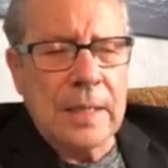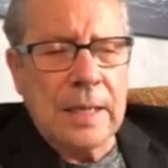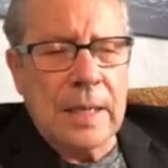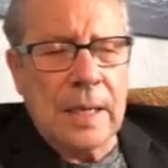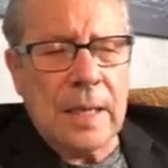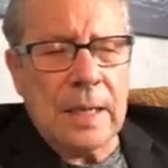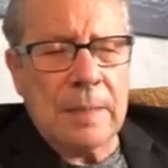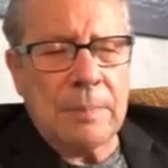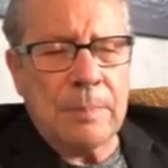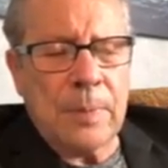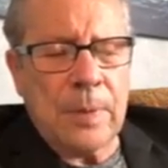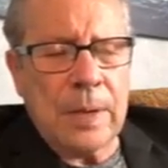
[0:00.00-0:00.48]

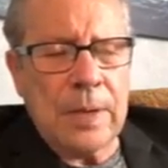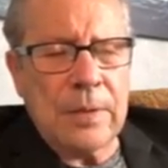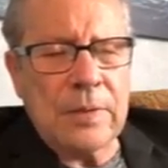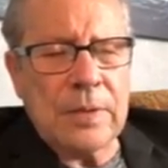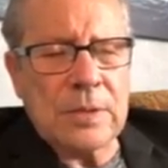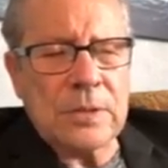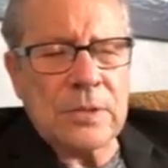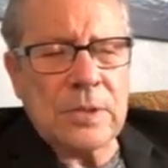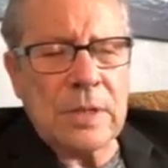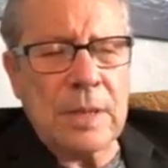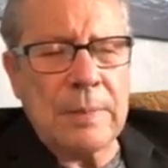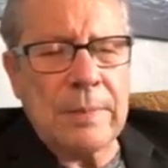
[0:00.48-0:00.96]
I pray that
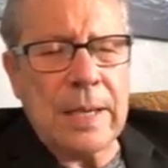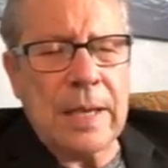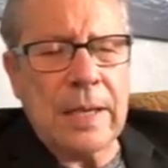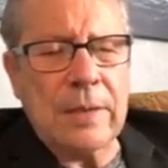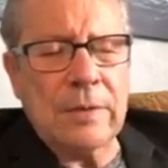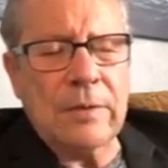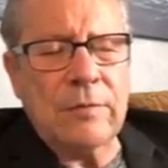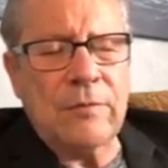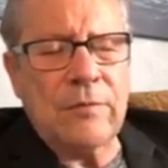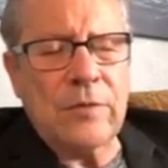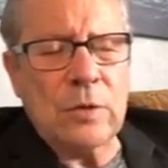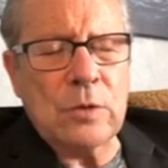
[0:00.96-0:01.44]
somehow
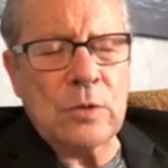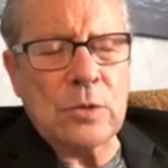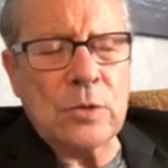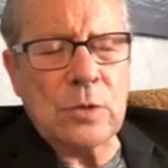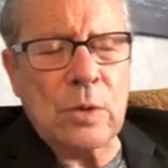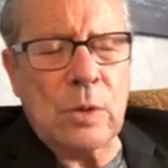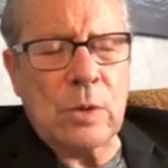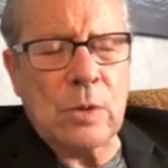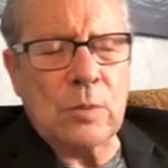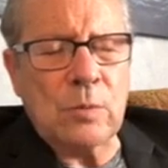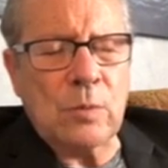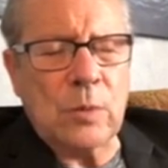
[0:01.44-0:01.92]
the few
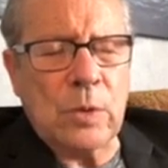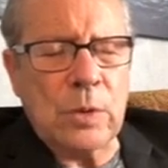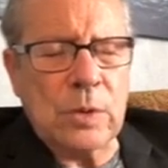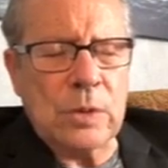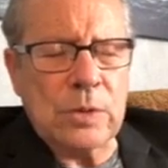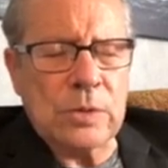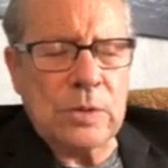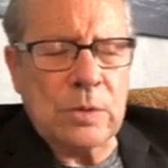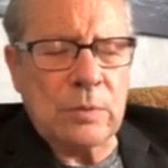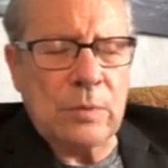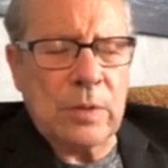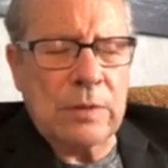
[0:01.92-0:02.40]
short
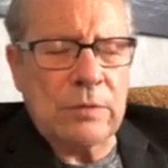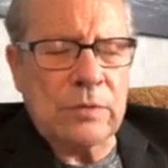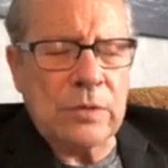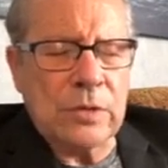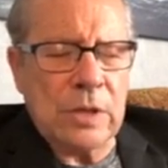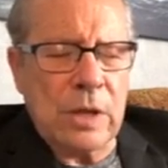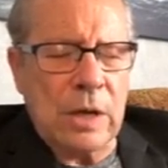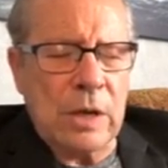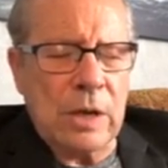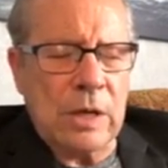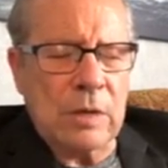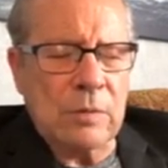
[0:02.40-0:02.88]
words that we've
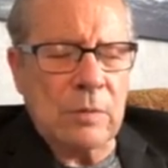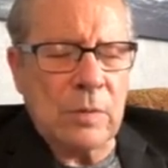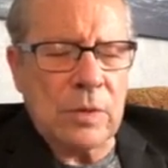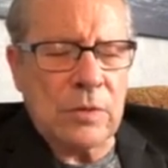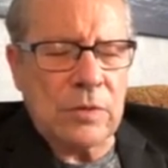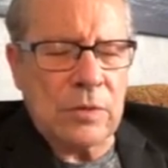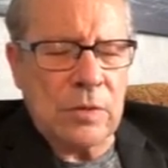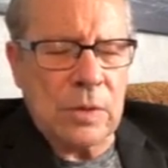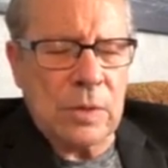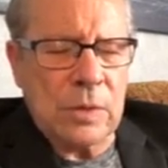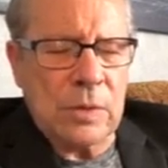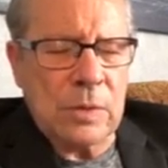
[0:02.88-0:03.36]
shared
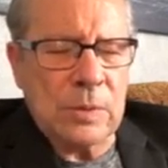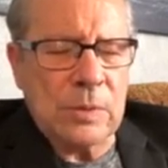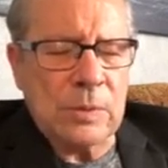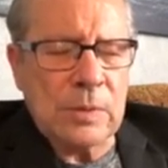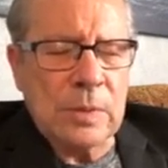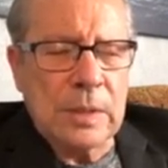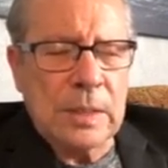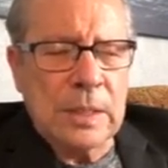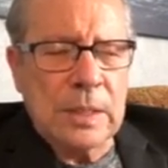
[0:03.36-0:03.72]
with you